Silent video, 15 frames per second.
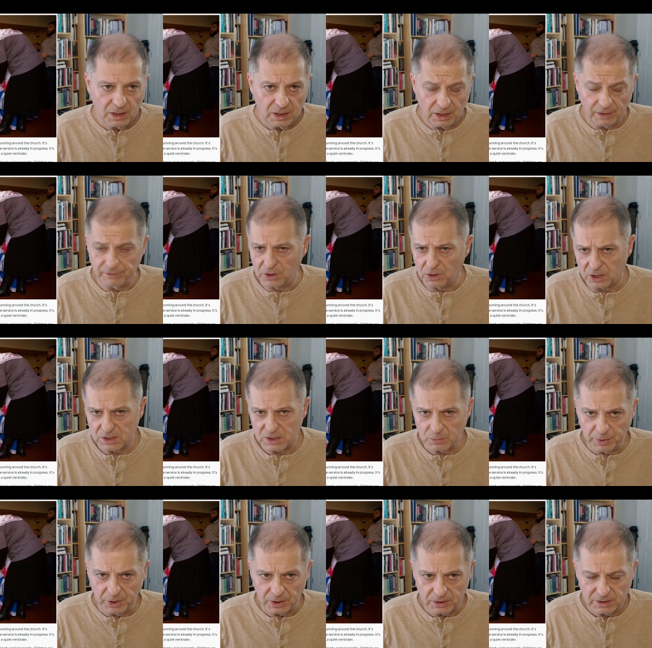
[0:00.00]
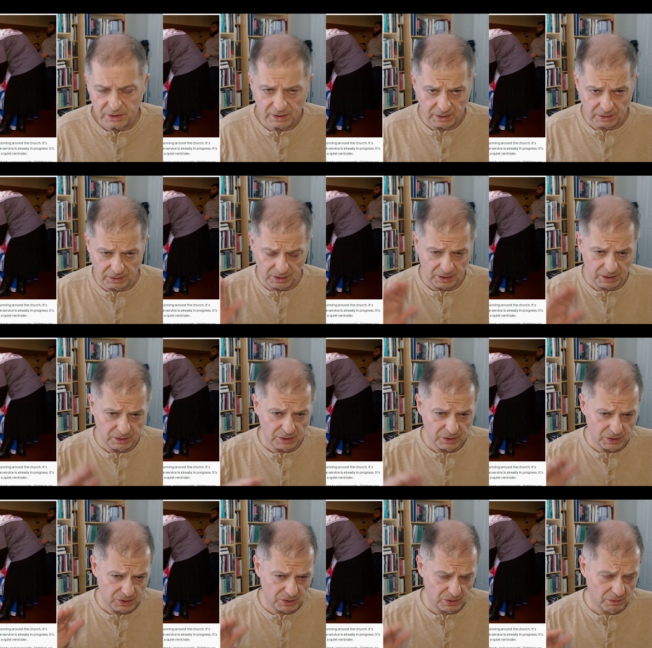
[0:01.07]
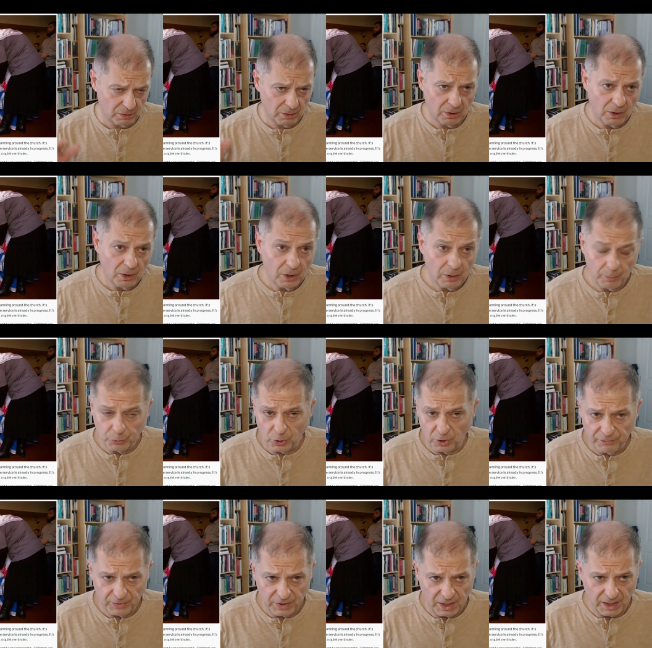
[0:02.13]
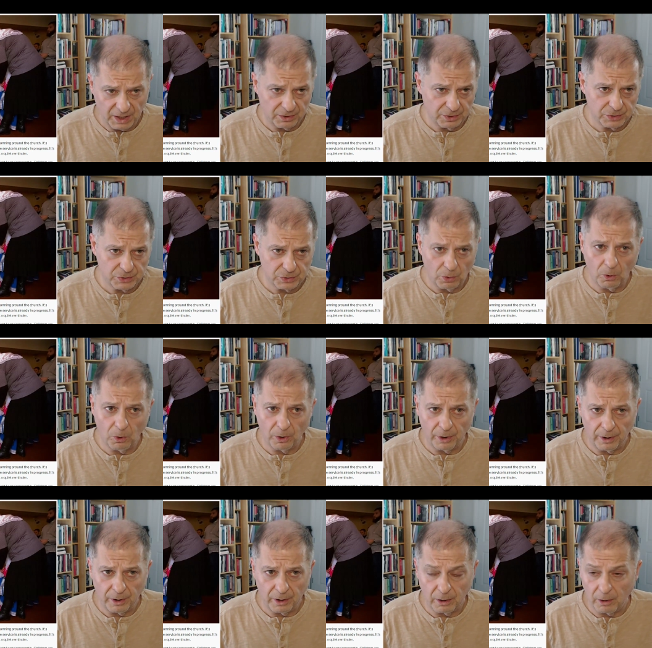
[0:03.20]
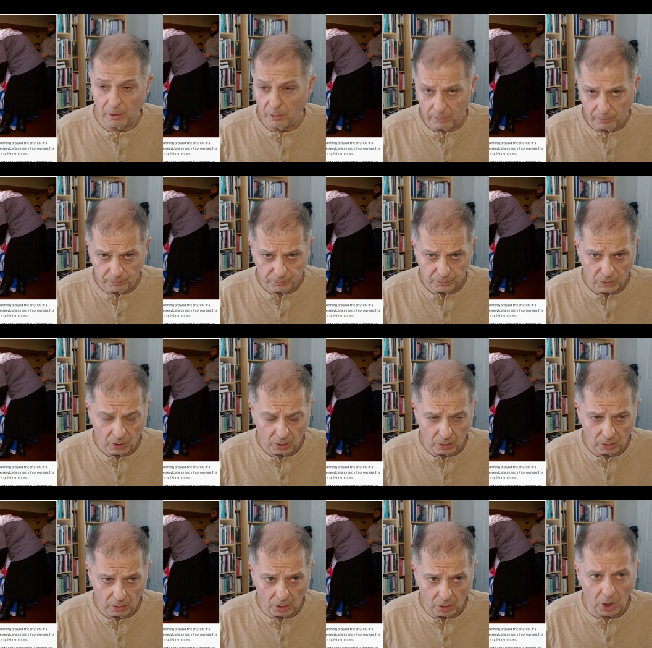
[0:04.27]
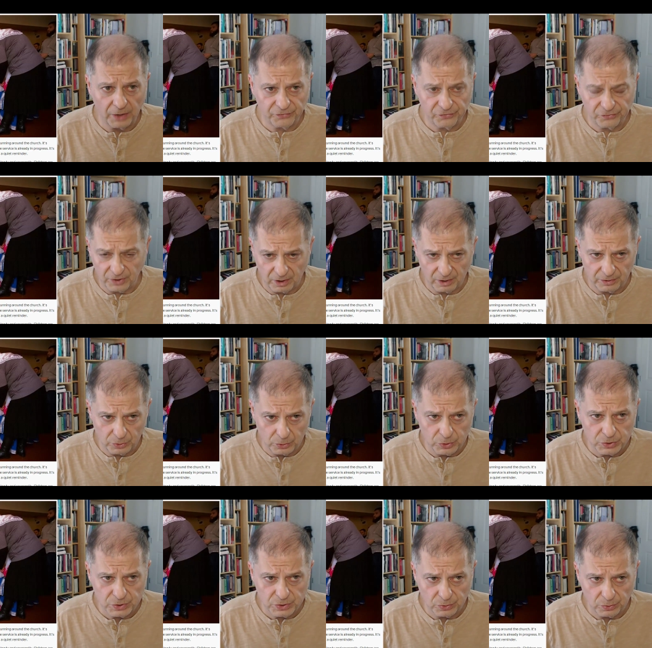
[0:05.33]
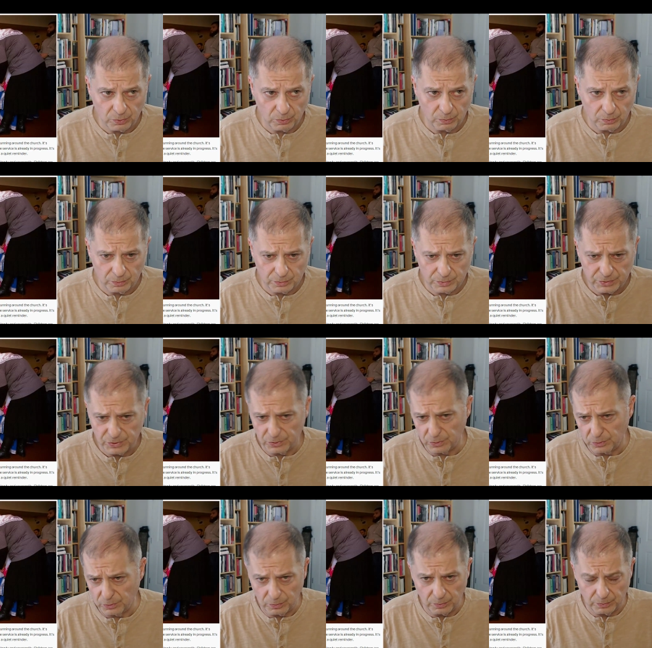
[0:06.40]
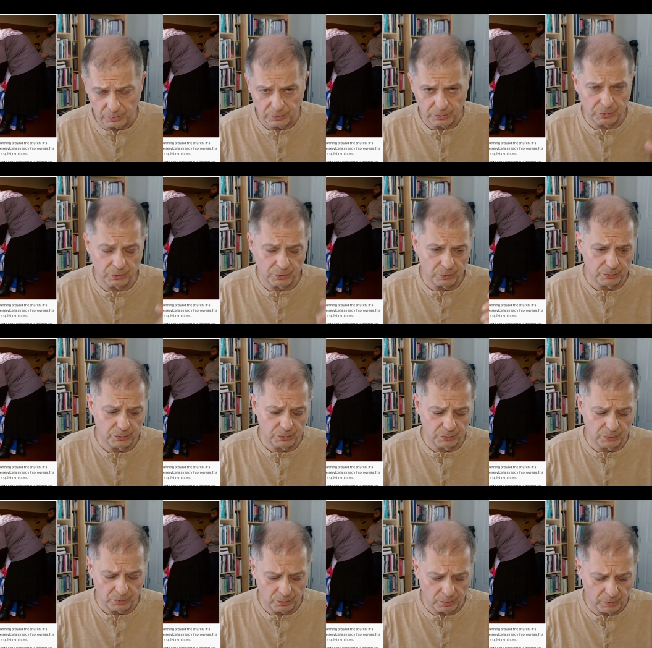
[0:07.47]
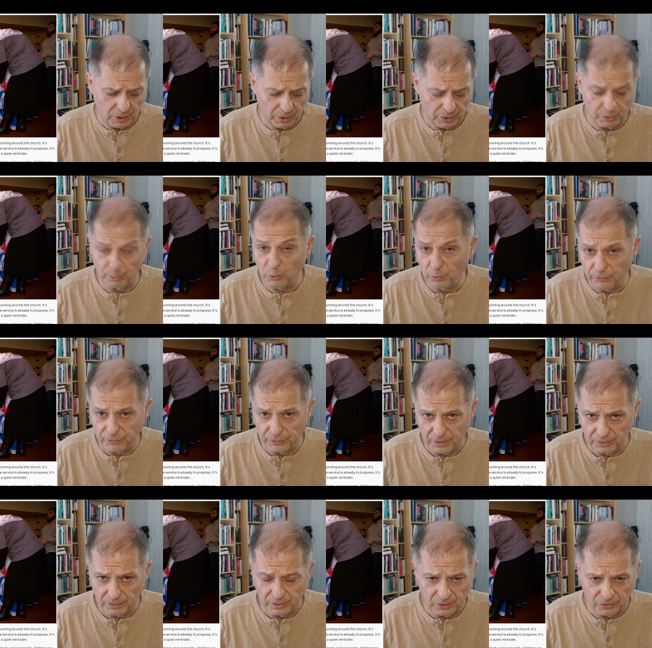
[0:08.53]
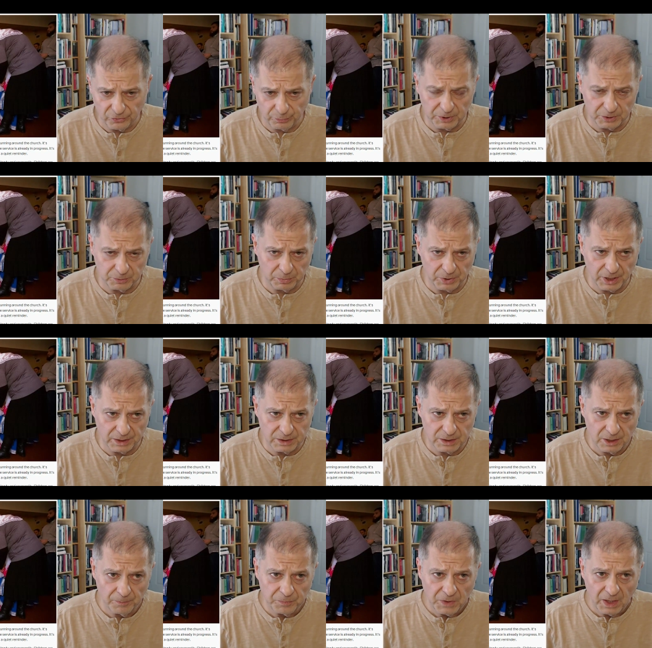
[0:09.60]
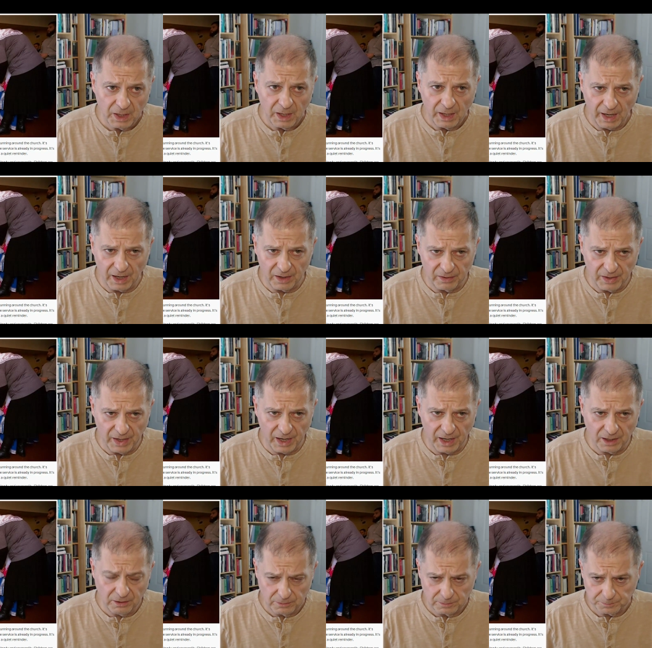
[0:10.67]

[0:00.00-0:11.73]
If it got spilt, it is purificators or cloths are used to remove the spilt blood, and then